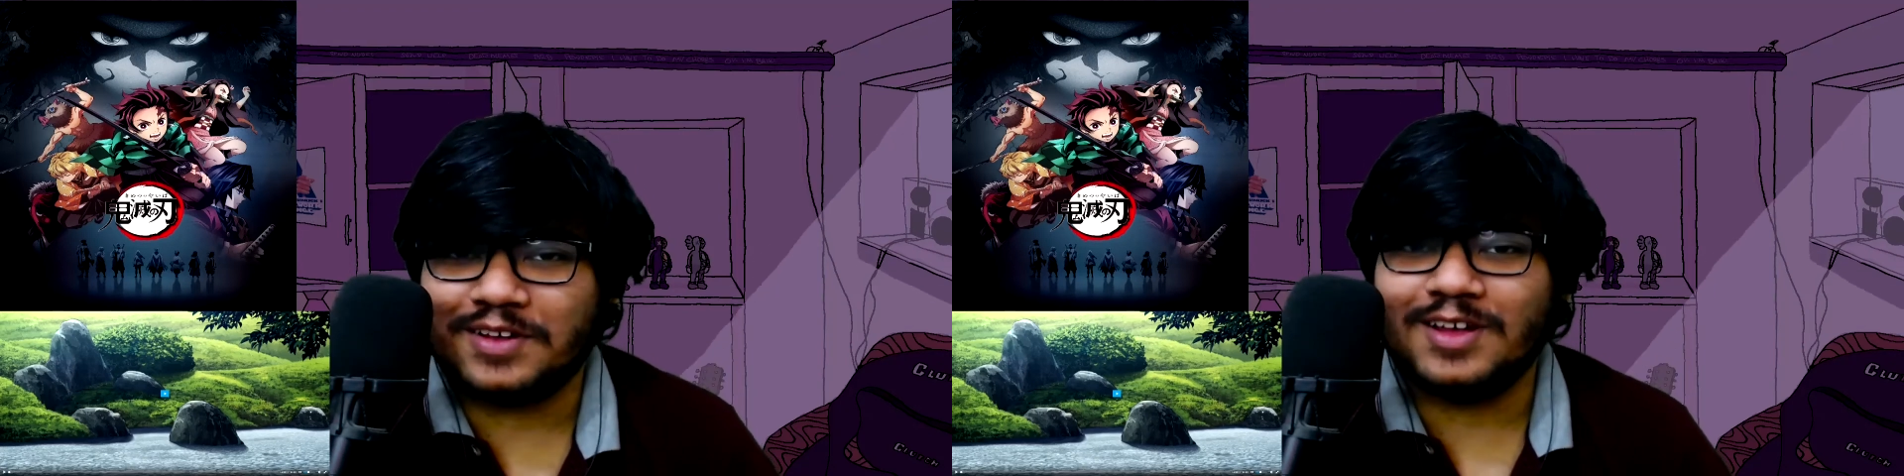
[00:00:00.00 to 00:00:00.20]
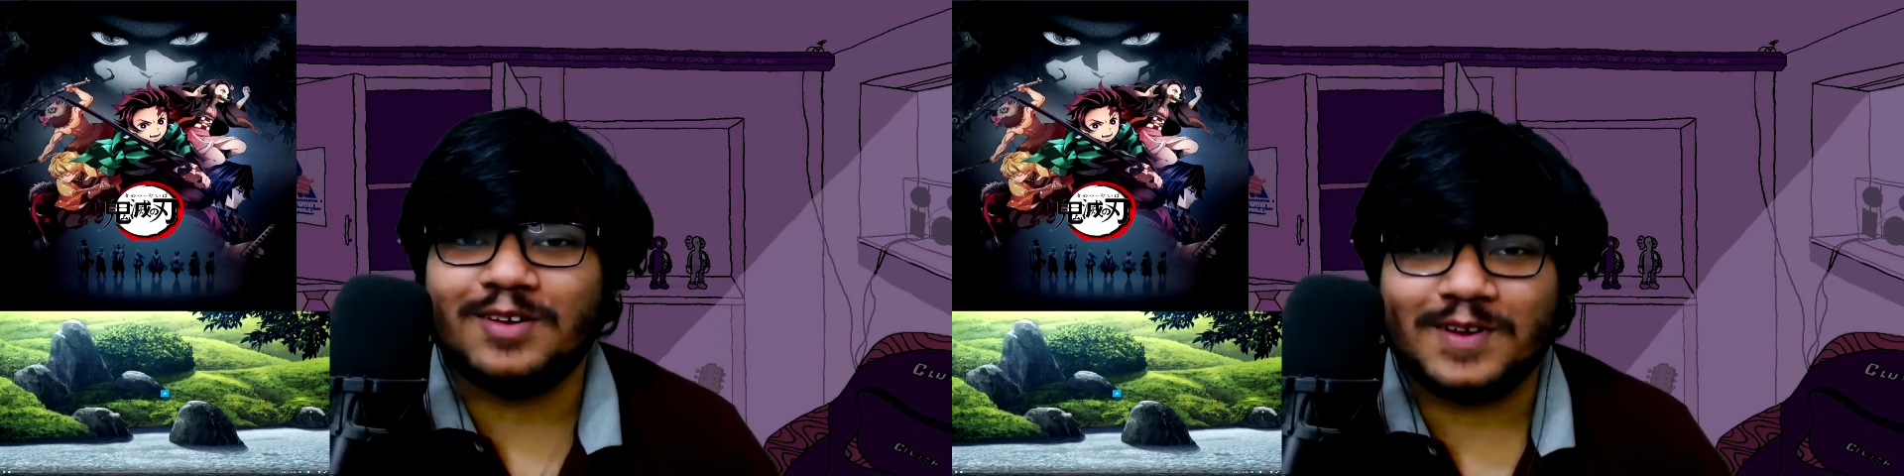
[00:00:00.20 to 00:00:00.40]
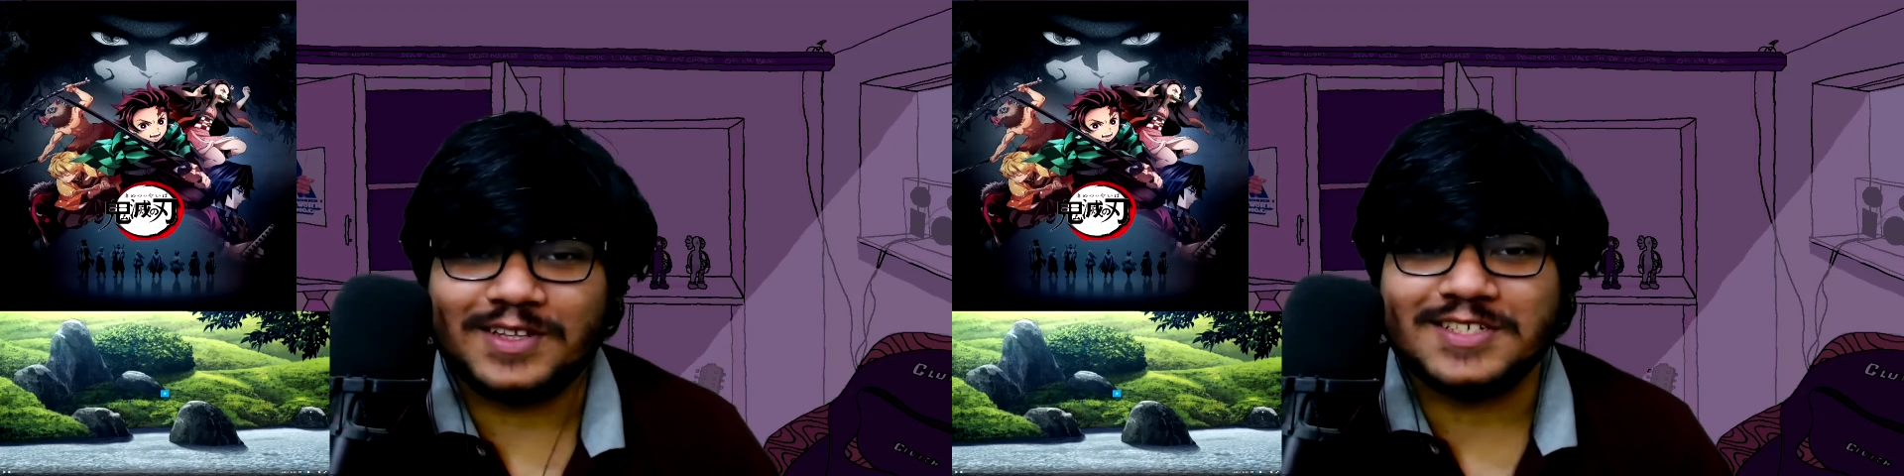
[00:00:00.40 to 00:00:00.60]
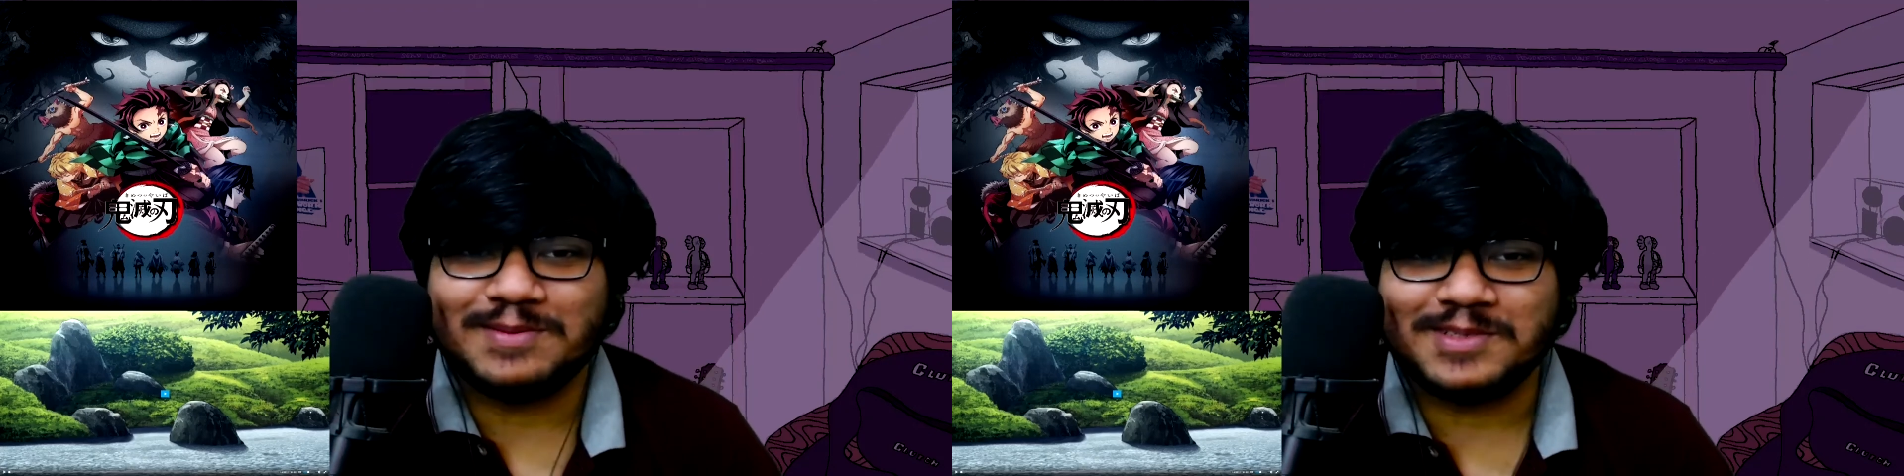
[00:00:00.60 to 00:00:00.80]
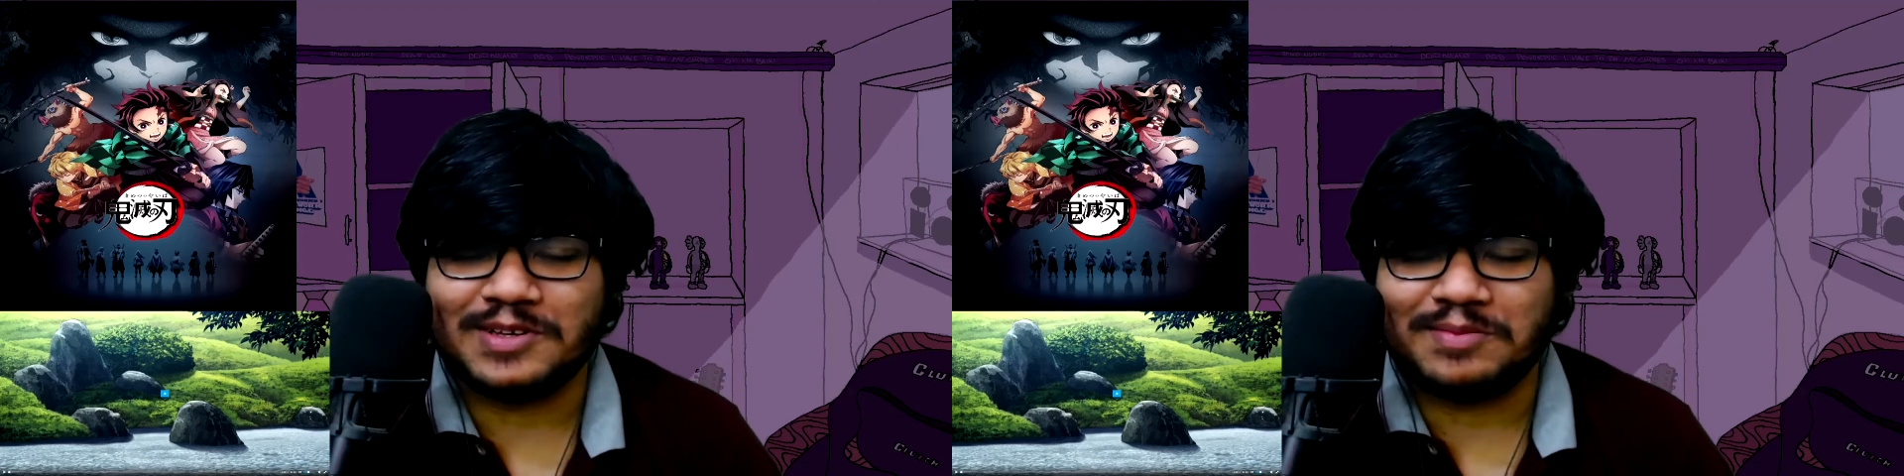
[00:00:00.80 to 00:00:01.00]
for this
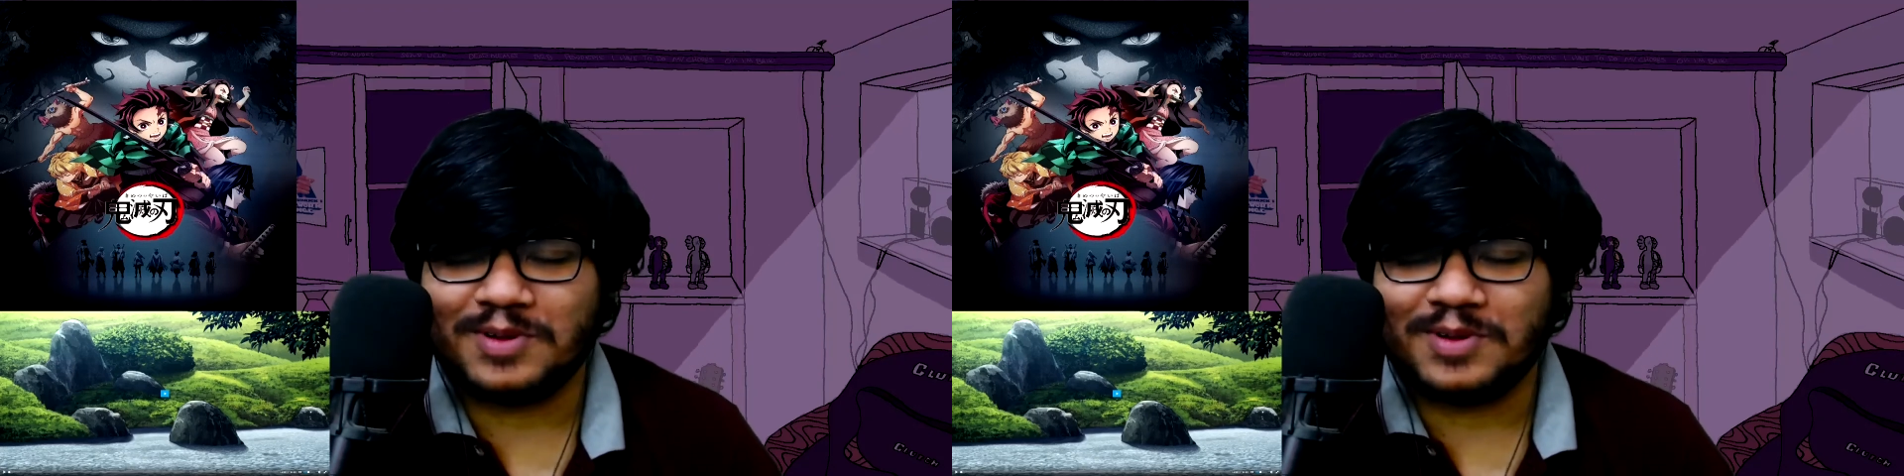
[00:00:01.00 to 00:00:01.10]
episode.